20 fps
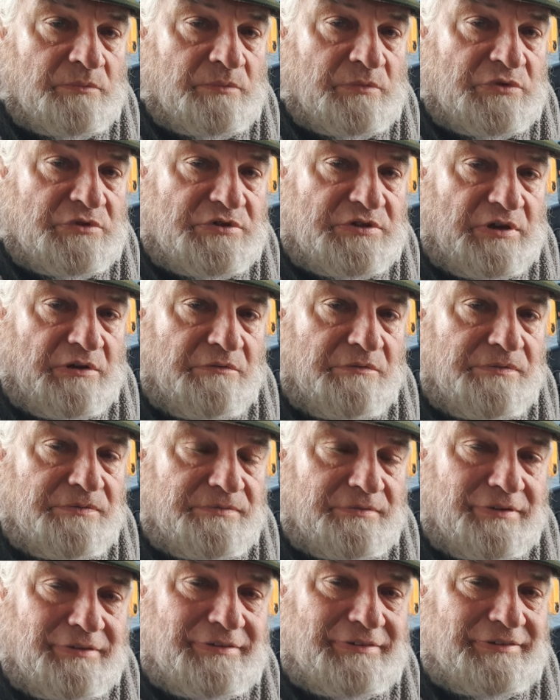myself.
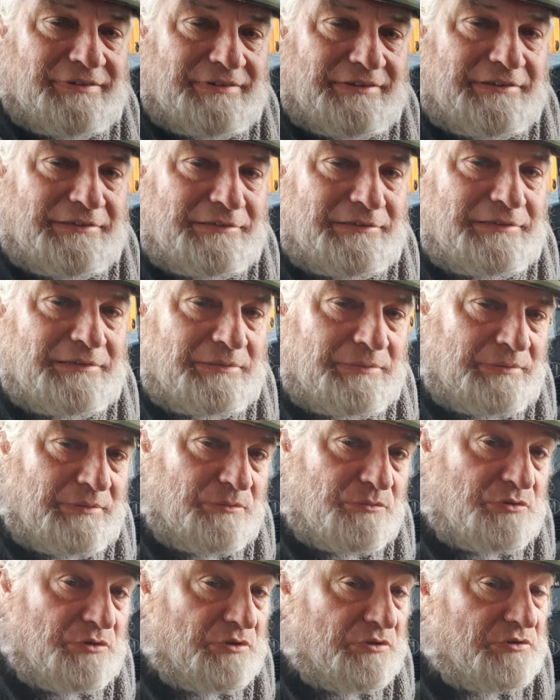I
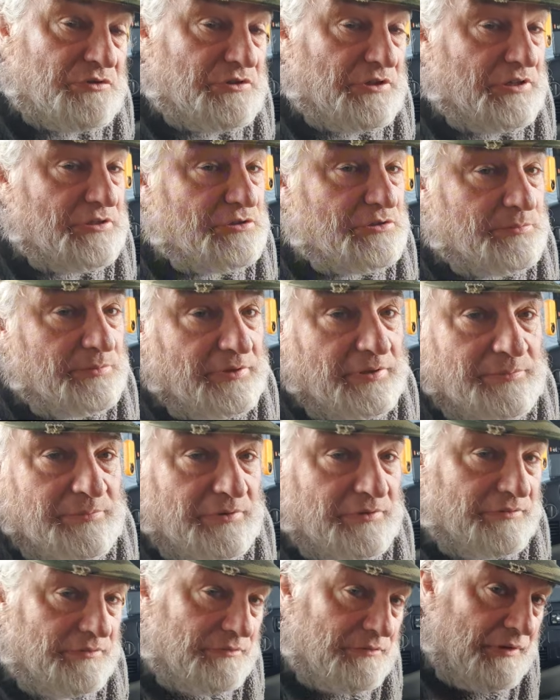was going to say something
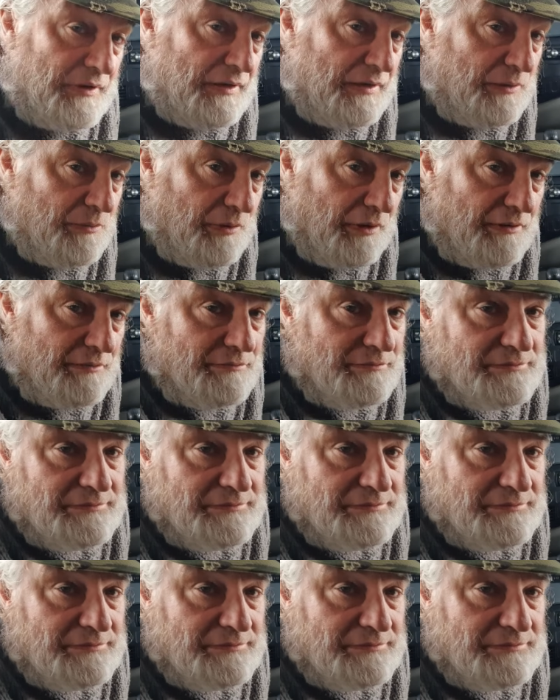about now,